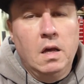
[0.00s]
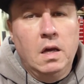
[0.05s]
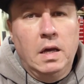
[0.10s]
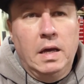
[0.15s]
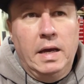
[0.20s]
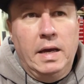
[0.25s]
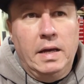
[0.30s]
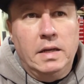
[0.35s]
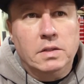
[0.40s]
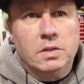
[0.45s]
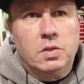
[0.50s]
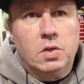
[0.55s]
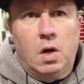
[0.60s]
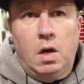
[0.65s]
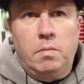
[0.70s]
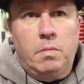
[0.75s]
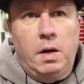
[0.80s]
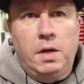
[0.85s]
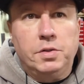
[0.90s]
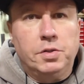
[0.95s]
And so I
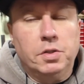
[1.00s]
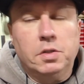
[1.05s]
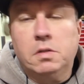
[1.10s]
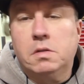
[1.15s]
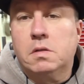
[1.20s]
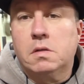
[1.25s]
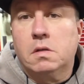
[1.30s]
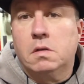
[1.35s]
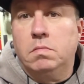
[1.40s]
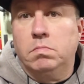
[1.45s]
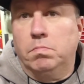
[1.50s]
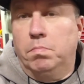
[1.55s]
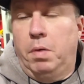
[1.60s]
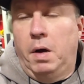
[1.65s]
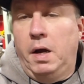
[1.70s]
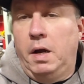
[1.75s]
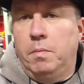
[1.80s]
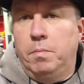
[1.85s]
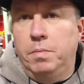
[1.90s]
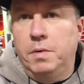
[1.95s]
might just
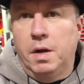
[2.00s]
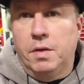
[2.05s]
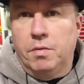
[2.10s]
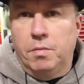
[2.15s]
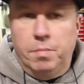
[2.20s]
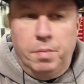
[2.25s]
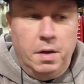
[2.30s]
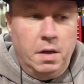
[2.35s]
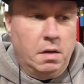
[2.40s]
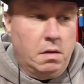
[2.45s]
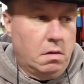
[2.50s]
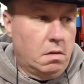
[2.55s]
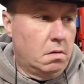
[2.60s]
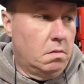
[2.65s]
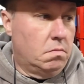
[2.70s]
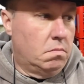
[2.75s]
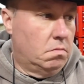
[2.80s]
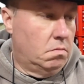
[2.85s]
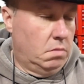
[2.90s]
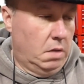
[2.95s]
buy another bike
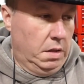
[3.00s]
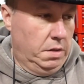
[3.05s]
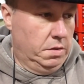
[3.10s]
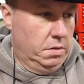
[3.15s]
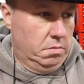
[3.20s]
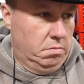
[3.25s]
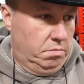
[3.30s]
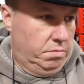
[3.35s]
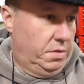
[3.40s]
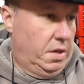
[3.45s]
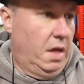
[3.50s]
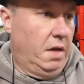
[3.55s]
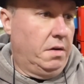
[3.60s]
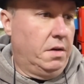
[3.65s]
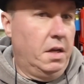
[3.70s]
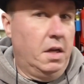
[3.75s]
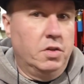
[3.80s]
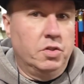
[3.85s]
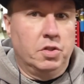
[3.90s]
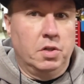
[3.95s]
and take
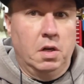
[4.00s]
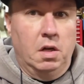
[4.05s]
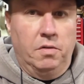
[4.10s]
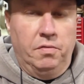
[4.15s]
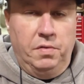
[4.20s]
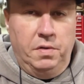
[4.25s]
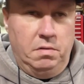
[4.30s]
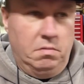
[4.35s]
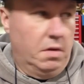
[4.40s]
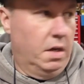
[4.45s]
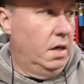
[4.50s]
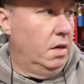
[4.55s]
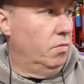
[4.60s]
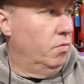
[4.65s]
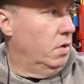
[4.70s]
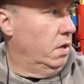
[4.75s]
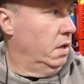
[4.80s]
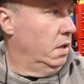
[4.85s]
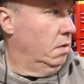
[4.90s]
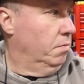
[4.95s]
the engine off it, get it
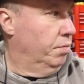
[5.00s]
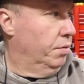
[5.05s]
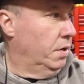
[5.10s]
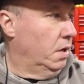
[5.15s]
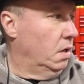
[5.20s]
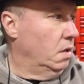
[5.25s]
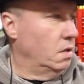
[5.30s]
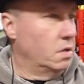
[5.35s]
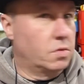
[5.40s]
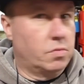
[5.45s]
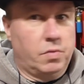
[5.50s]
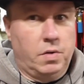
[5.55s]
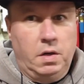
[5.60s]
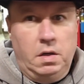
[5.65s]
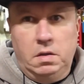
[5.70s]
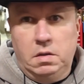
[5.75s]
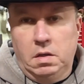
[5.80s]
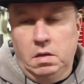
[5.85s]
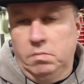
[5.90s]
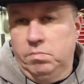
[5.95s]
running, put it on this one,
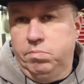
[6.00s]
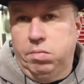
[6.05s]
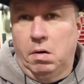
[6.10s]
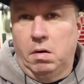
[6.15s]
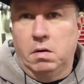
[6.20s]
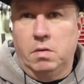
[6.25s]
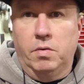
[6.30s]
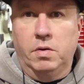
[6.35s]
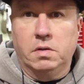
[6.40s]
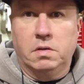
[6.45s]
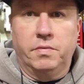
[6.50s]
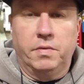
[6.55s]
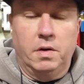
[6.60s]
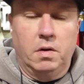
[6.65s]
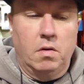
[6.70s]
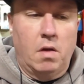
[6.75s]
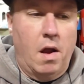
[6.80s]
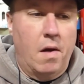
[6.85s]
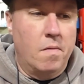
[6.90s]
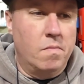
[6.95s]
and then part the rest of it
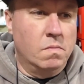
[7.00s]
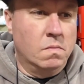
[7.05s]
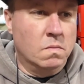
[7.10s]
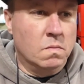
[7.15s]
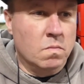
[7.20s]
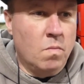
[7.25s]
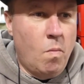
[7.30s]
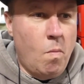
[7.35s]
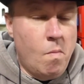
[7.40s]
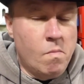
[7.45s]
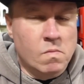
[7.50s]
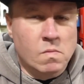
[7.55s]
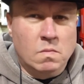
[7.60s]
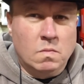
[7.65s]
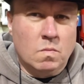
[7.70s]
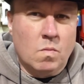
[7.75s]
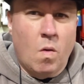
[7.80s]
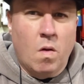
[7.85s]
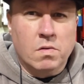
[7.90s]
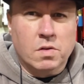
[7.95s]
out at
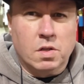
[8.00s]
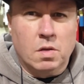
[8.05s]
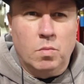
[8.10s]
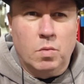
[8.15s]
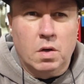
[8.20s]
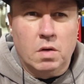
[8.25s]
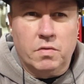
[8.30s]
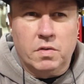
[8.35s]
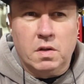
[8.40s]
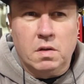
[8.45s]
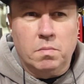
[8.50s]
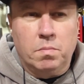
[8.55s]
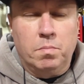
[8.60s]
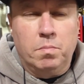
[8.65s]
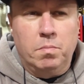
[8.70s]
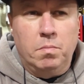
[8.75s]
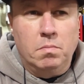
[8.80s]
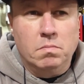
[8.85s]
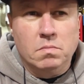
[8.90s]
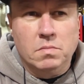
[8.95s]
somewhat of a
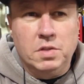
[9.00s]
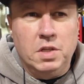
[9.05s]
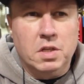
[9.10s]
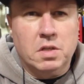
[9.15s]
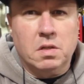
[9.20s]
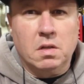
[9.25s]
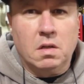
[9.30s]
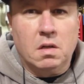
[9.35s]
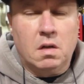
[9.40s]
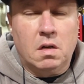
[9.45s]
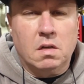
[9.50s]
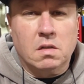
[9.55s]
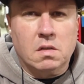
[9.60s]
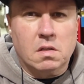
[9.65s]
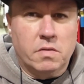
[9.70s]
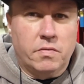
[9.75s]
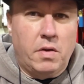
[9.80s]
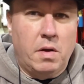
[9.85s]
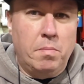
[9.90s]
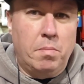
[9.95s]
decent cost.
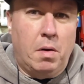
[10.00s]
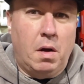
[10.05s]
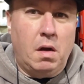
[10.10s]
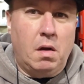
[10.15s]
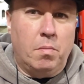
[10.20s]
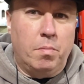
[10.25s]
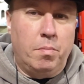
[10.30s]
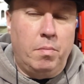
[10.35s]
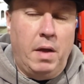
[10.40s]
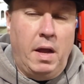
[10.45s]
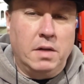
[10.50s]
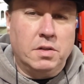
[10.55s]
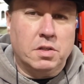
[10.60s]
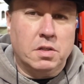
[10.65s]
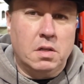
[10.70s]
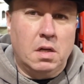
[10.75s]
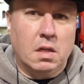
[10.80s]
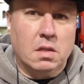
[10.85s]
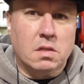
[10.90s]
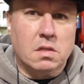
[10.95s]
If I buy an
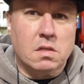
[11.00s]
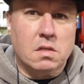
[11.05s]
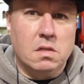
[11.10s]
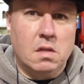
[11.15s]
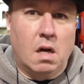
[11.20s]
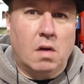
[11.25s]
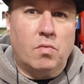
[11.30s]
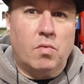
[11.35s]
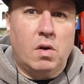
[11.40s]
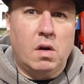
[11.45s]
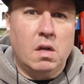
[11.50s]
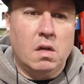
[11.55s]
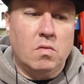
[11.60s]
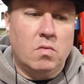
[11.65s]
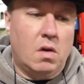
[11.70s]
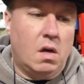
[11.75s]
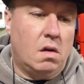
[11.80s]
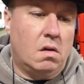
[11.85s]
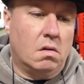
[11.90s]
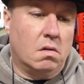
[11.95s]
engine that's not running,
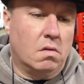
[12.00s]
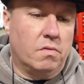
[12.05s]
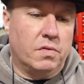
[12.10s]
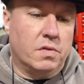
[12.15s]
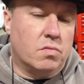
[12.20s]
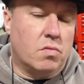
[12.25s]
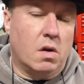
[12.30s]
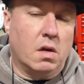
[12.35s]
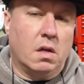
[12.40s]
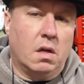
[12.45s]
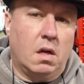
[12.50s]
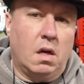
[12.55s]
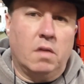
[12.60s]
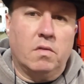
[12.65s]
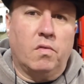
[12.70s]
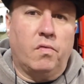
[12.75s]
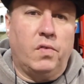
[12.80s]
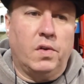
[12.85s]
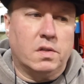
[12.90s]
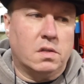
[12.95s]
well, I don't know if it's running. I'll have
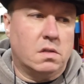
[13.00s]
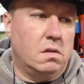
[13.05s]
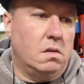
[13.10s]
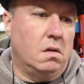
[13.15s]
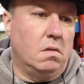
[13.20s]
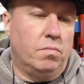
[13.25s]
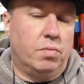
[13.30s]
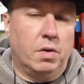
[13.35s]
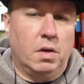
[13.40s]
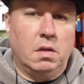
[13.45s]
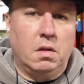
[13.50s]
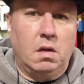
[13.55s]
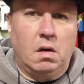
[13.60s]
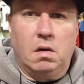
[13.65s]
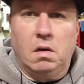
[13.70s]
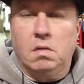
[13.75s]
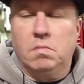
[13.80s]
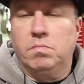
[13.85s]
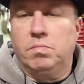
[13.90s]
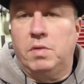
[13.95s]
to fix it and put it in there
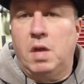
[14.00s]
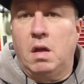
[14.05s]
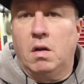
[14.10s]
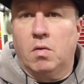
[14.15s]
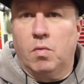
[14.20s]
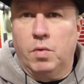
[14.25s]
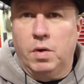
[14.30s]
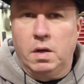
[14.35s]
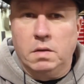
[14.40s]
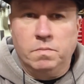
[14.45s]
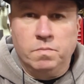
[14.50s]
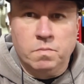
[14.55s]
and then tinker with it.